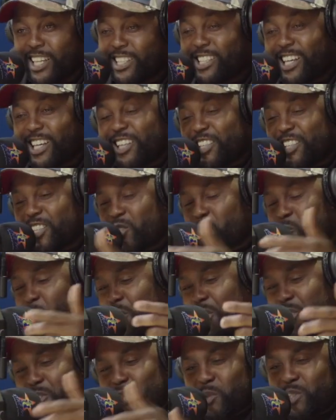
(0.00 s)
Selling these
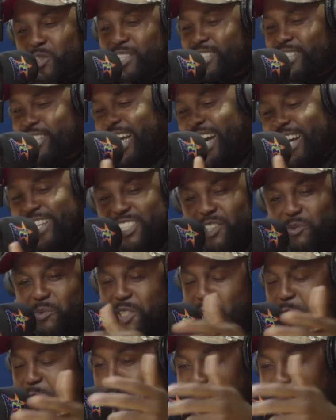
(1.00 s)
words, all these lines that
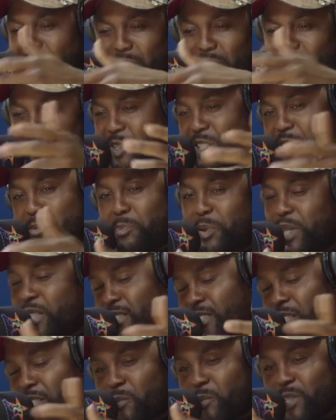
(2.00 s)
we spraying, all these
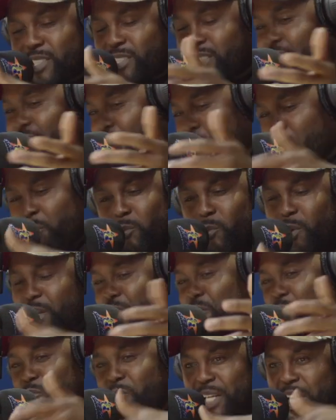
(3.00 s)
beats that we slaying. We
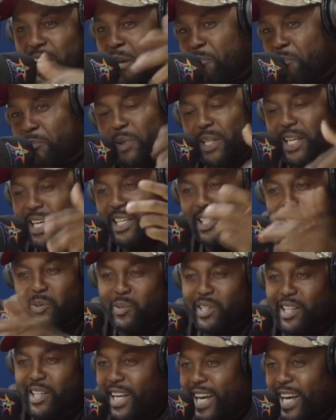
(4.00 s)
working, we ain't playing
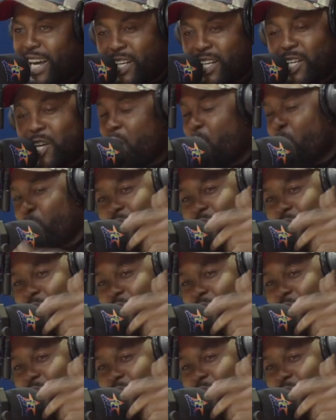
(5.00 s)
no delaying.